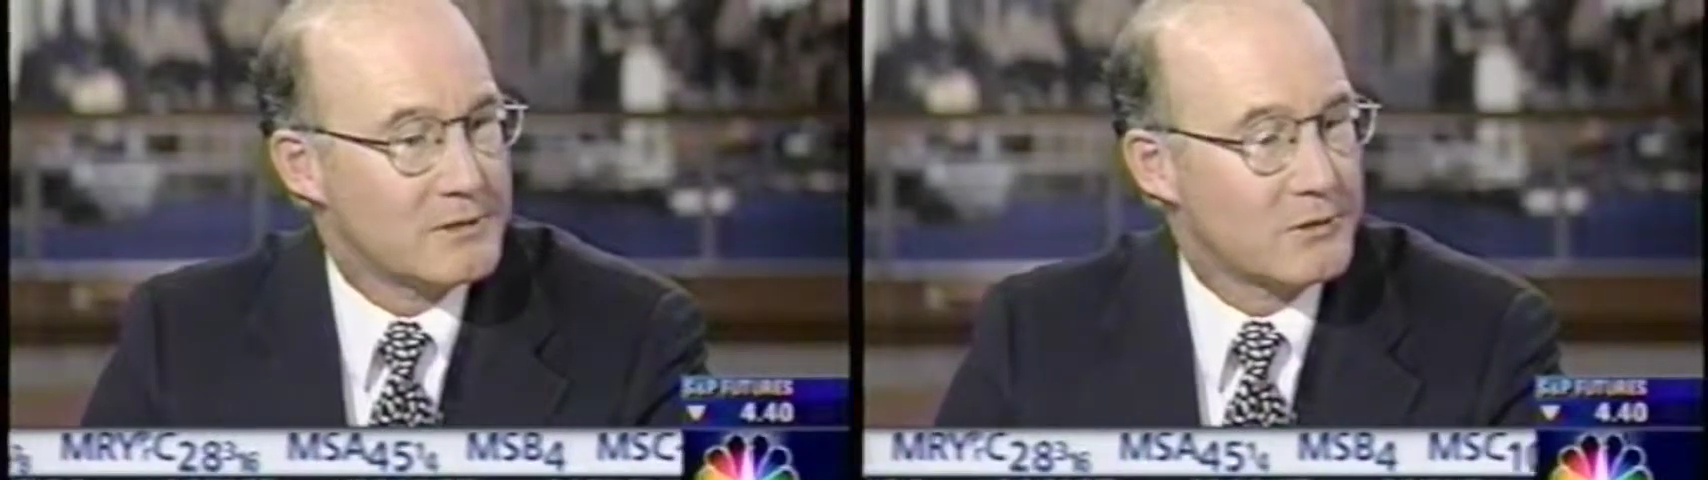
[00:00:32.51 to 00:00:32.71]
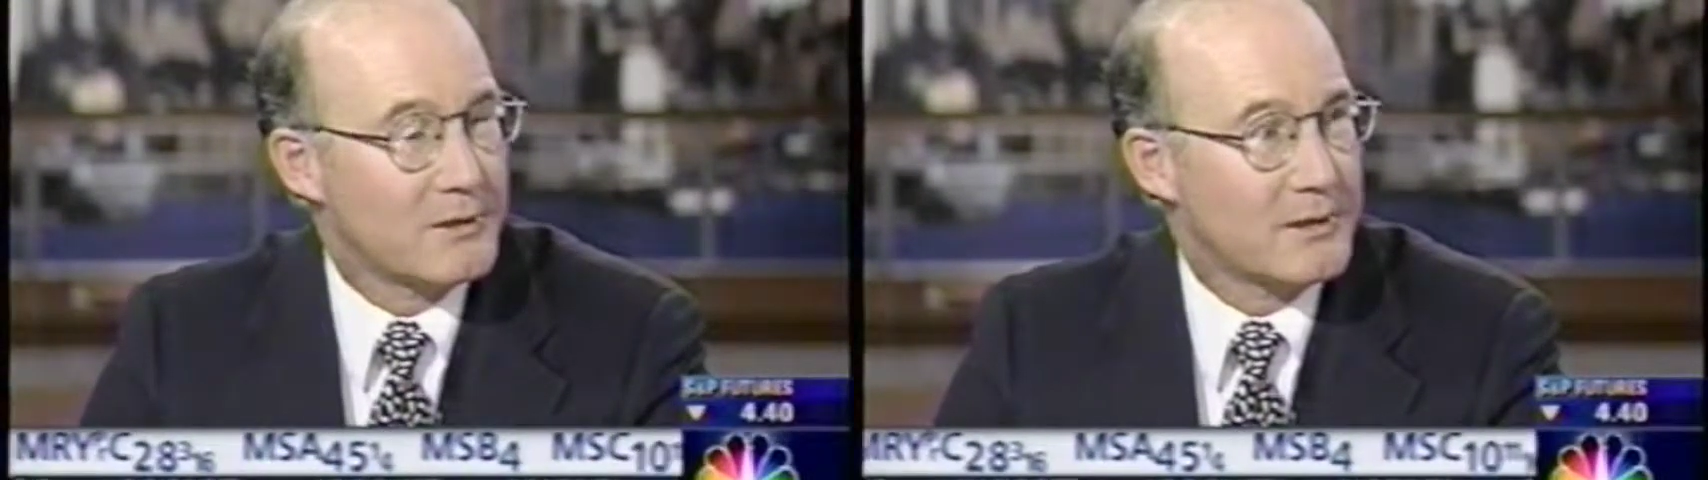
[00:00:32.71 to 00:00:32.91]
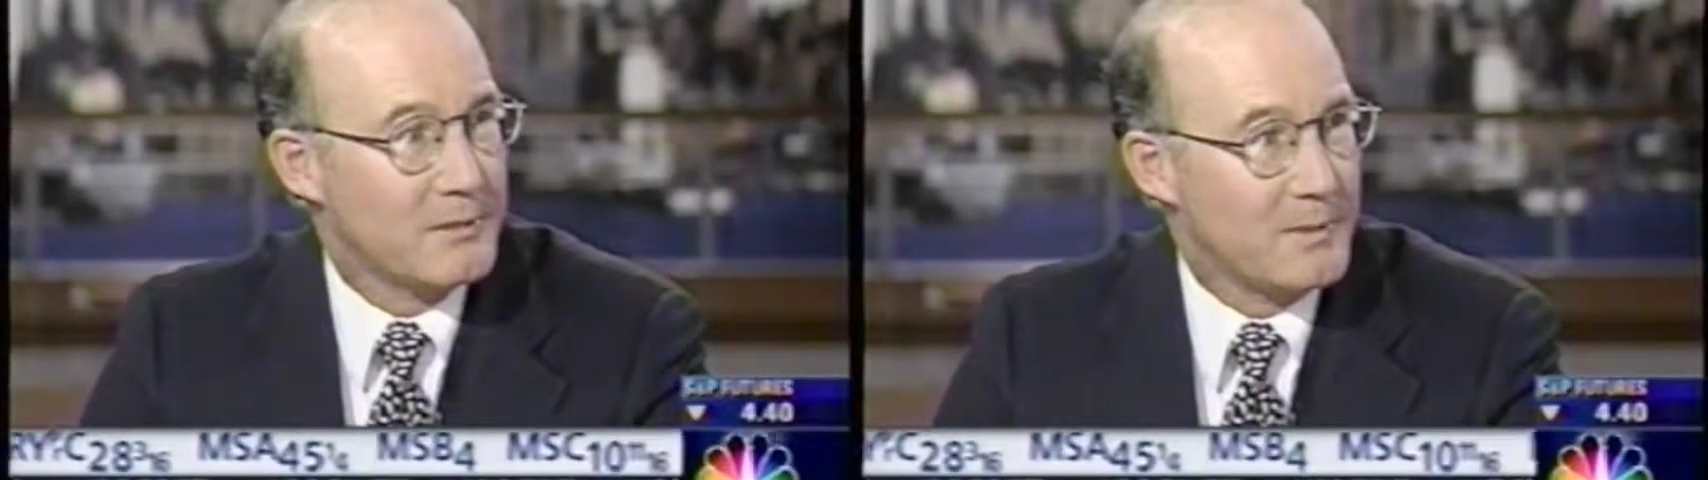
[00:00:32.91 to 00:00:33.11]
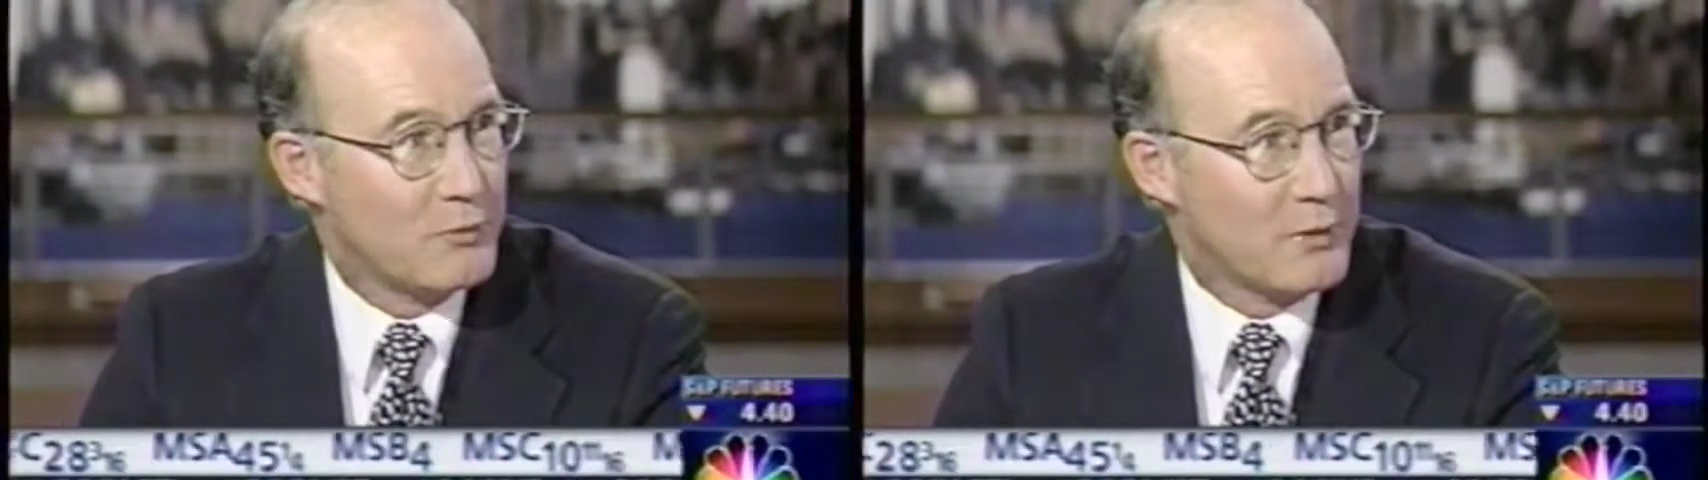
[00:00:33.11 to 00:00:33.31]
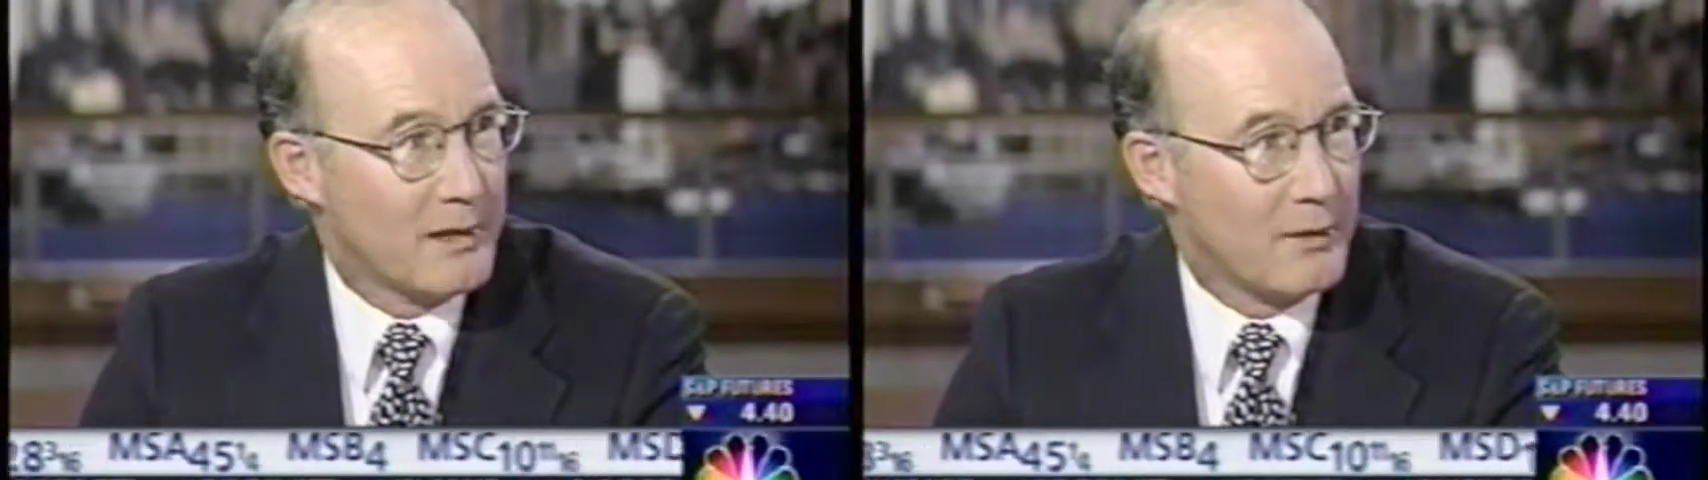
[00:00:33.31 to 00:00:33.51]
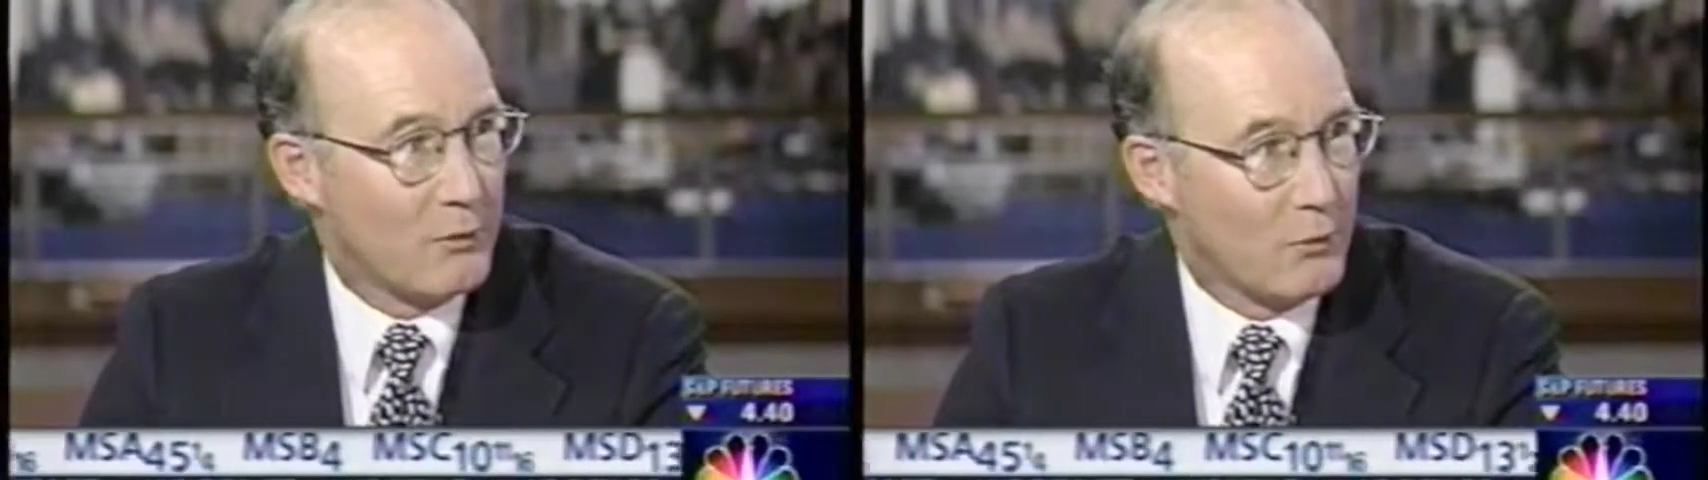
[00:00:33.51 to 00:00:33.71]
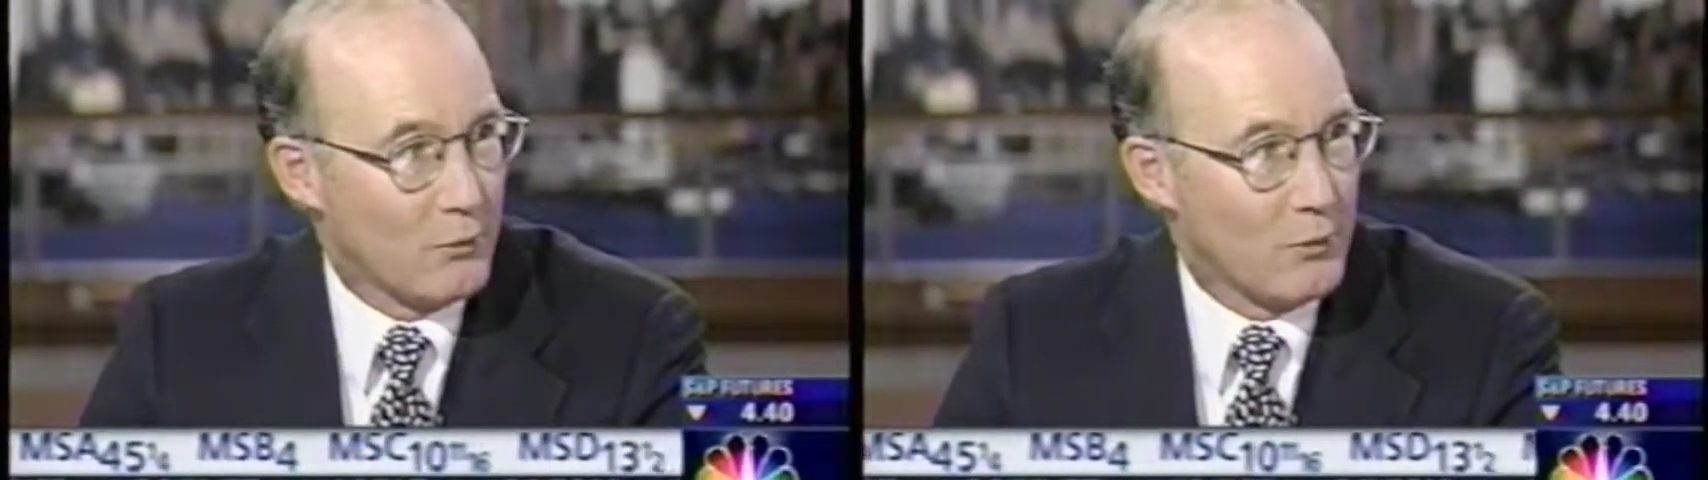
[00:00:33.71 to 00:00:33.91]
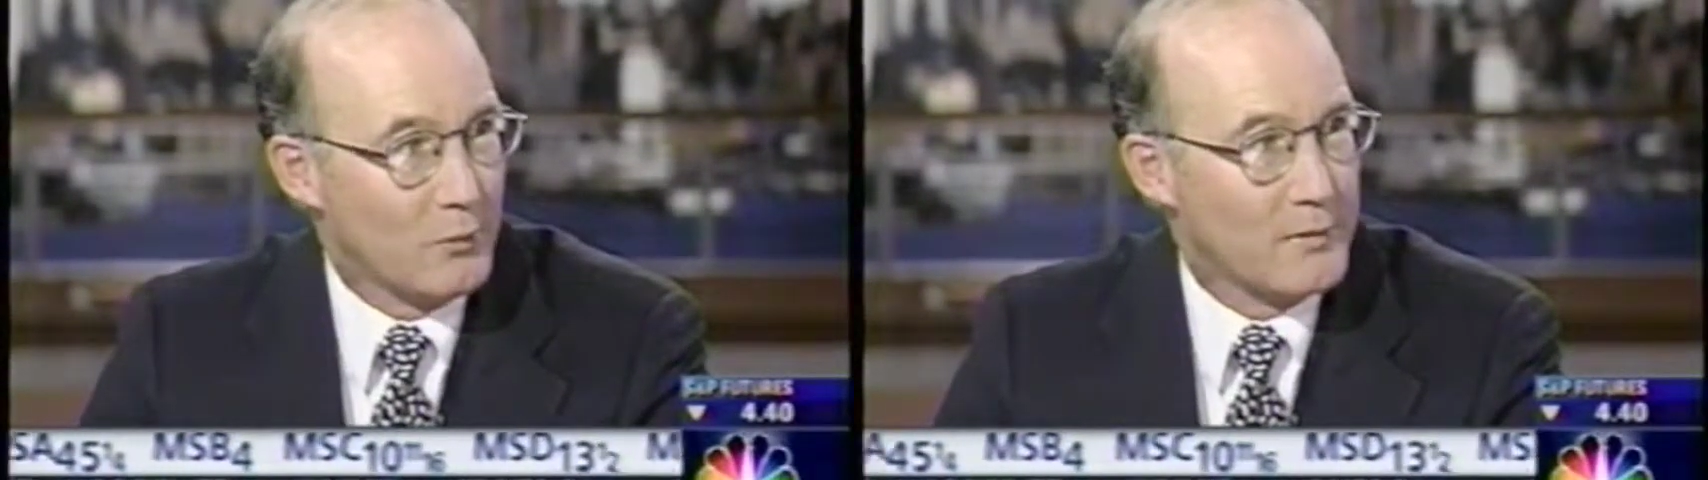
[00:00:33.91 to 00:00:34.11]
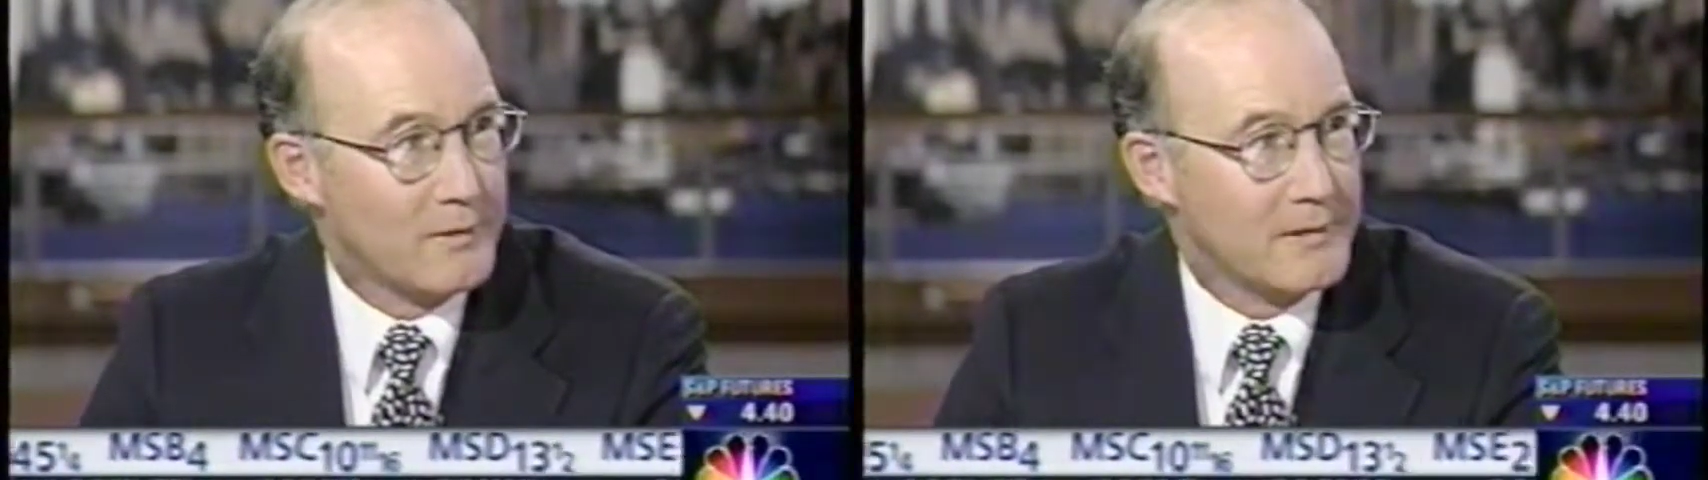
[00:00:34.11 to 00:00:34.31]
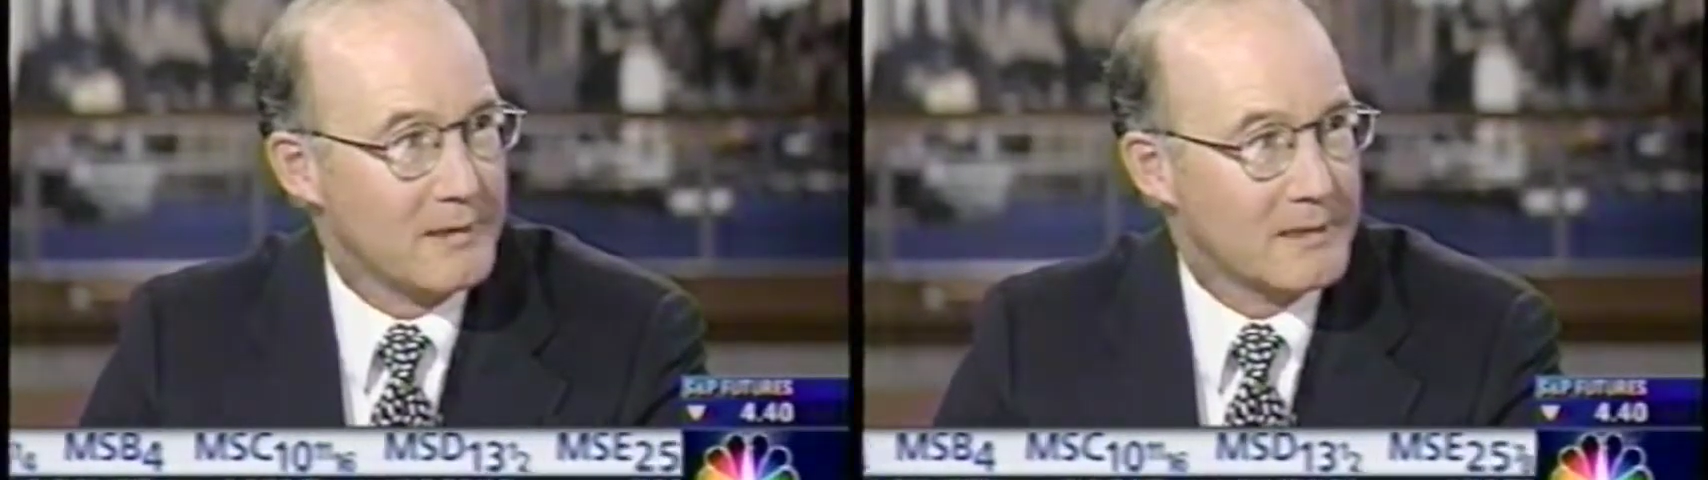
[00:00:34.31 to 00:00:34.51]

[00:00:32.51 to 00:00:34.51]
certainly going to be put on hold with